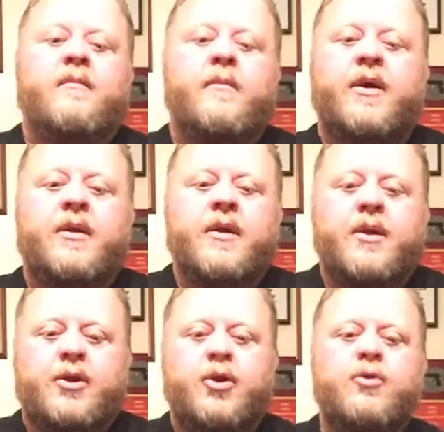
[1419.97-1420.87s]
But
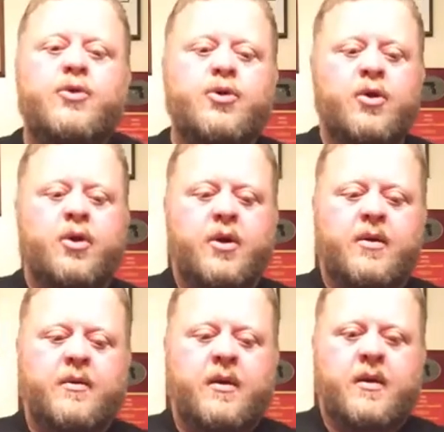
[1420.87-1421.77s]
you
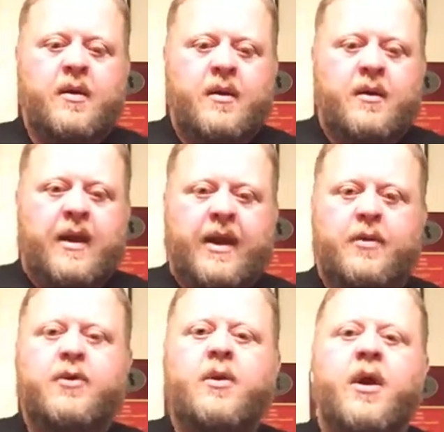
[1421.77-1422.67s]
should
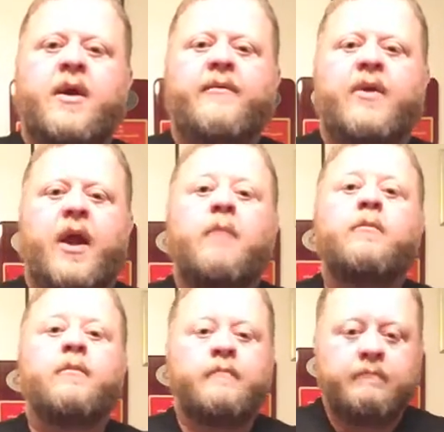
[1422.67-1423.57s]
handle your gun every day.
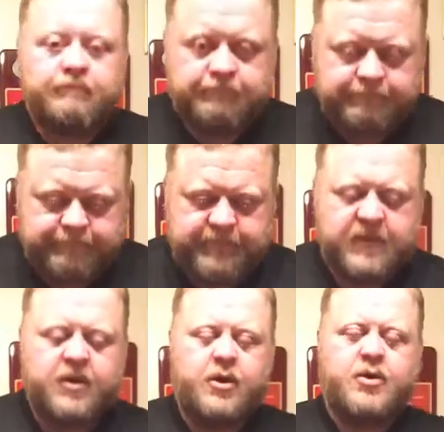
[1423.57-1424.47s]

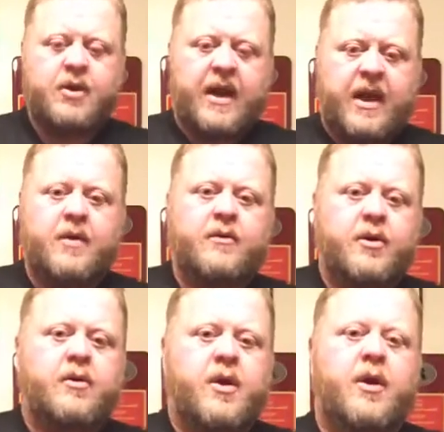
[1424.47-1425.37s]
You should handle
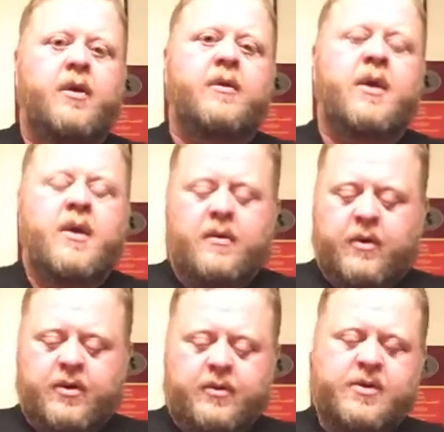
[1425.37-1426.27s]
your gun,
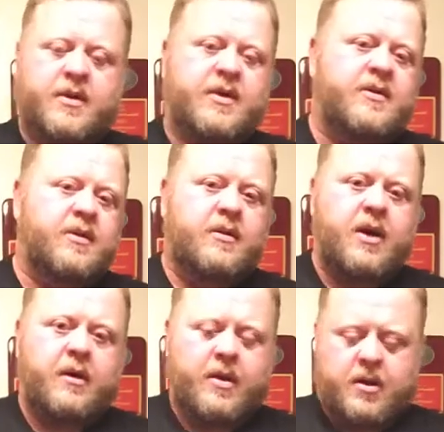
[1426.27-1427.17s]
whether it's a concealed
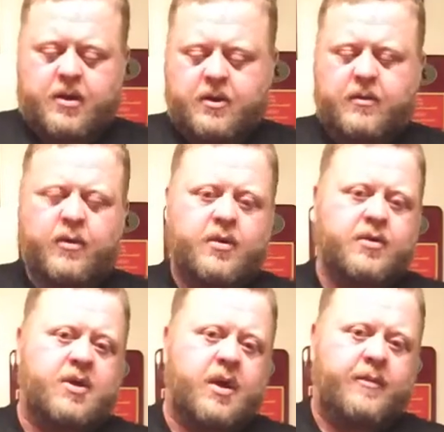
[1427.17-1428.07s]
carry gun, whether
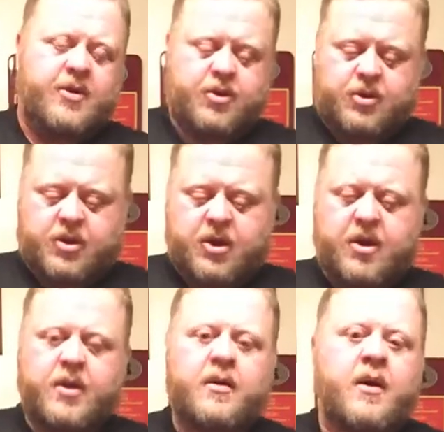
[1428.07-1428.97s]
it's a competition
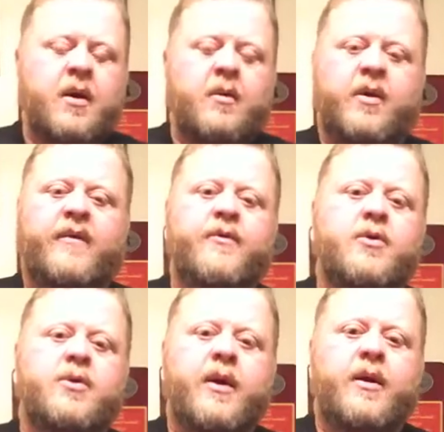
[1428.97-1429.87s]
gun, whatever you're
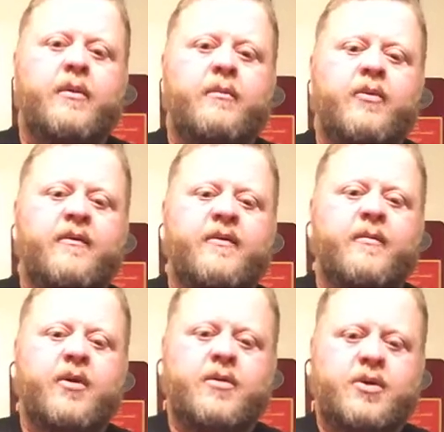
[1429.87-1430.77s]
trying to improve the
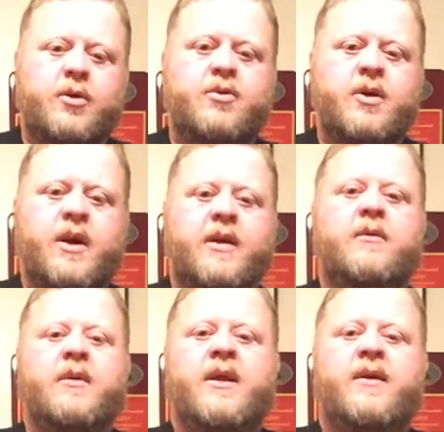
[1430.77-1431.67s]
most, you should
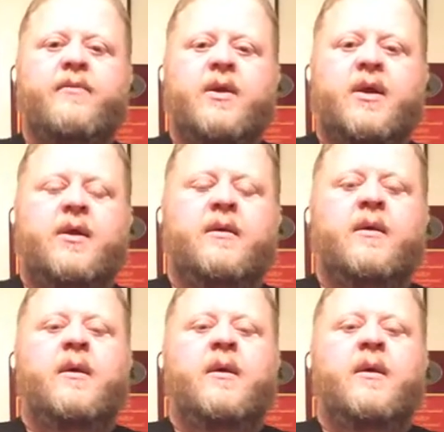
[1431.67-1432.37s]
handle that every day.